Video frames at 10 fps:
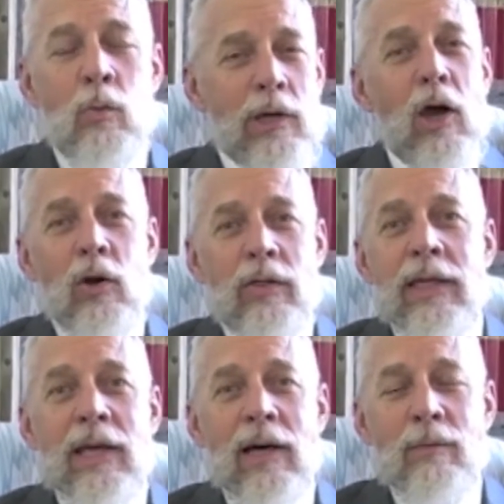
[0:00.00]
We go to
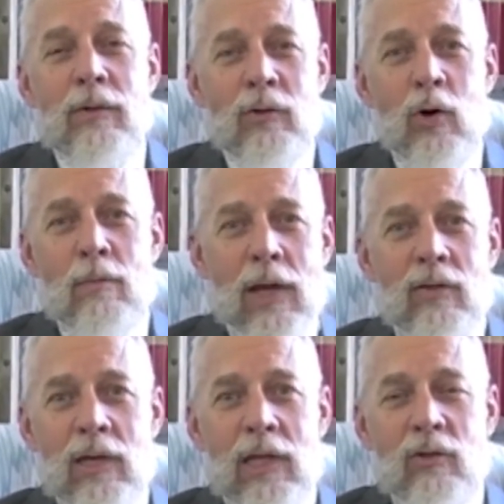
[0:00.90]
them, so it
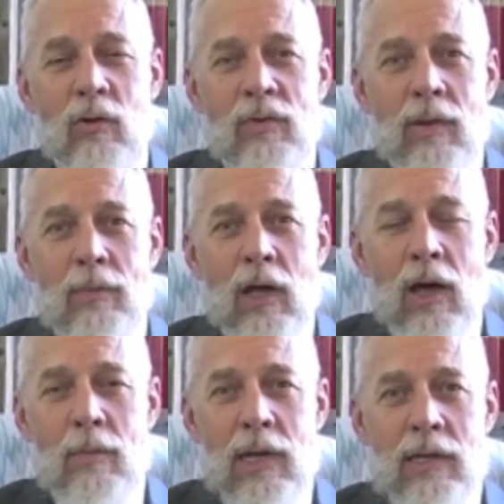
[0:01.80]
makes it easier for them to
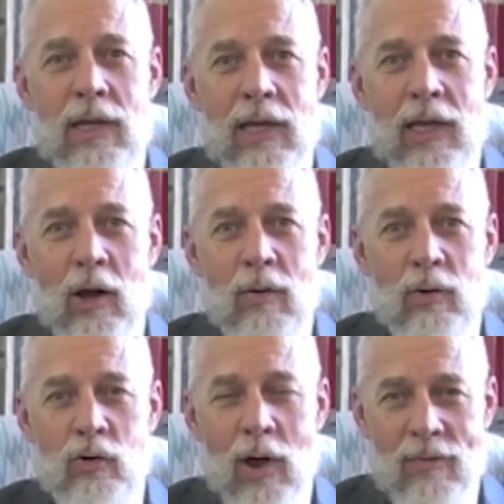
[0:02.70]
come in and take care of
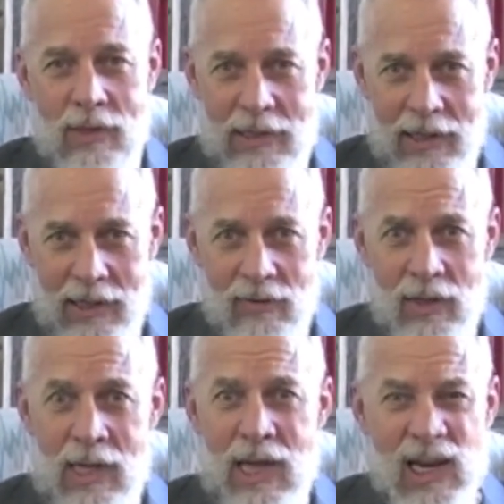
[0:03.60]
their traffic
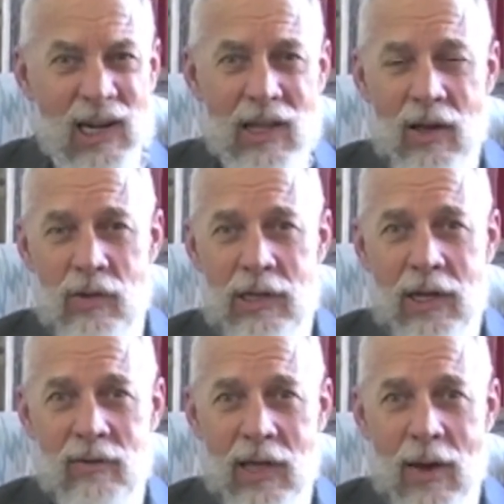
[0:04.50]
tickets and any other
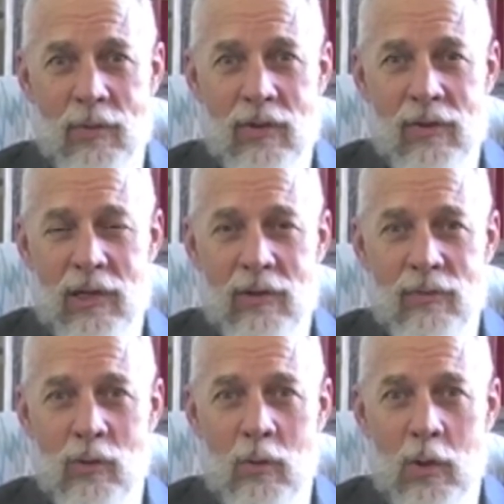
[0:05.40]
tickets they have with the city of
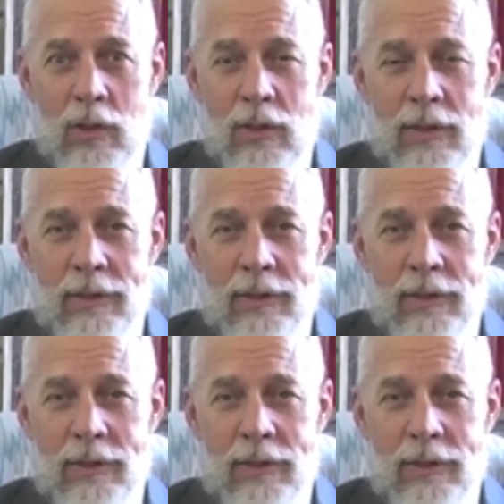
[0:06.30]
Fort Worth.